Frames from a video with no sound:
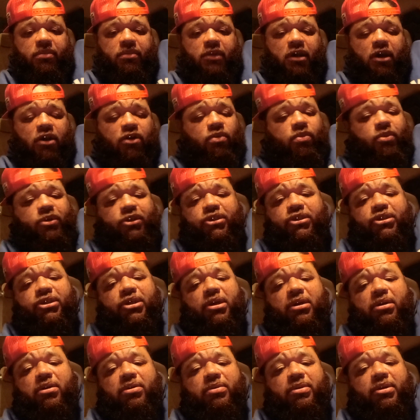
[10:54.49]
I don't wish
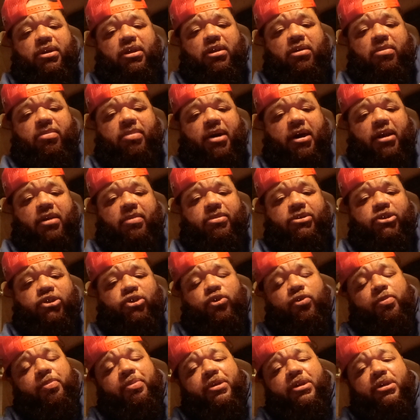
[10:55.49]
jail on anybody, but
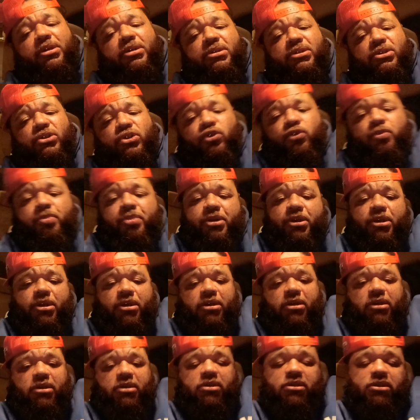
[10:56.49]
stupid is as stupid
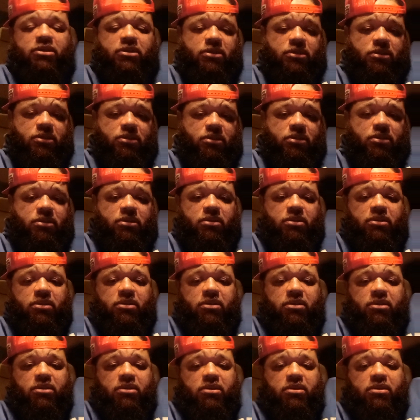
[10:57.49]
does.
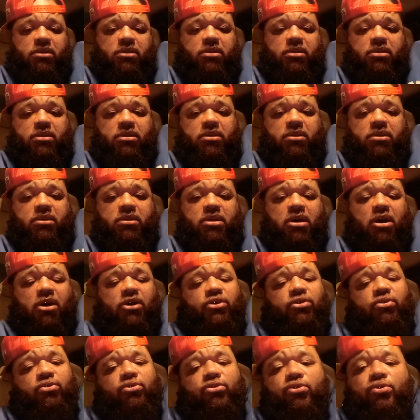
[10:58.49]
All
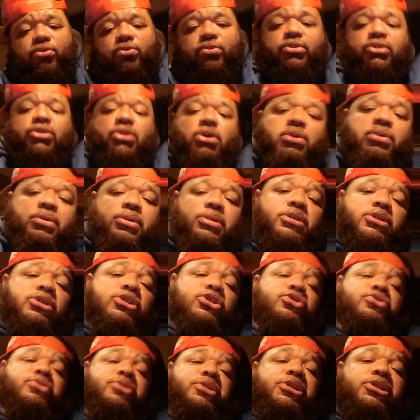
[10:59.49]
you dudes talking this
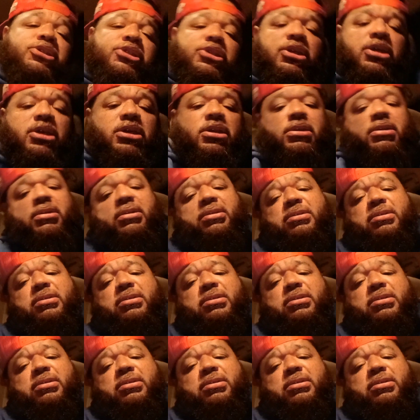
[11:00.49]
street shit,